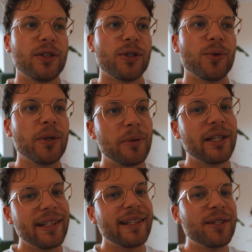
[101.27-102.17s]
to
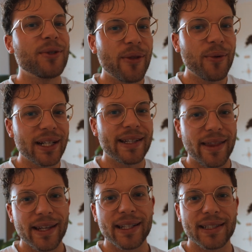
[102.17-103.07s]
repeatedly do the right
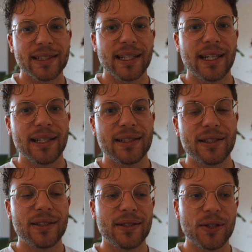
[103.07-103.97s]
things
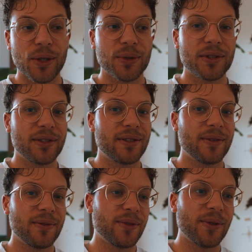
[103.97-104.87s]
and don't
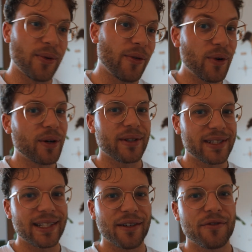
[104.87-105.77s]
do the wrong
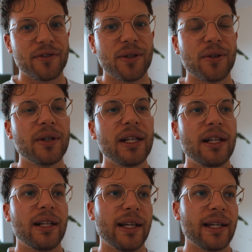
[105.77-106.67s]
stuff, you know,
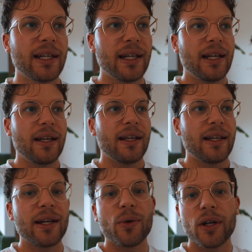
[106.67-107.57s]
like
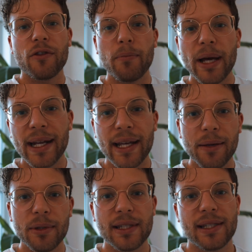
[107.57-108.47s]
getting rid of bad
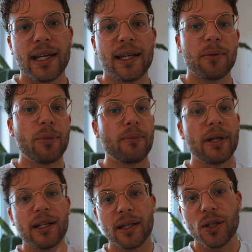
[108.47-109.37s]
habits and
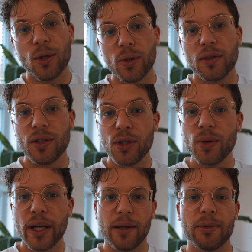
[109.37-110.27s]
implementing good
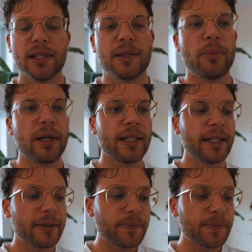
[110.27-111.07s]
new habits. But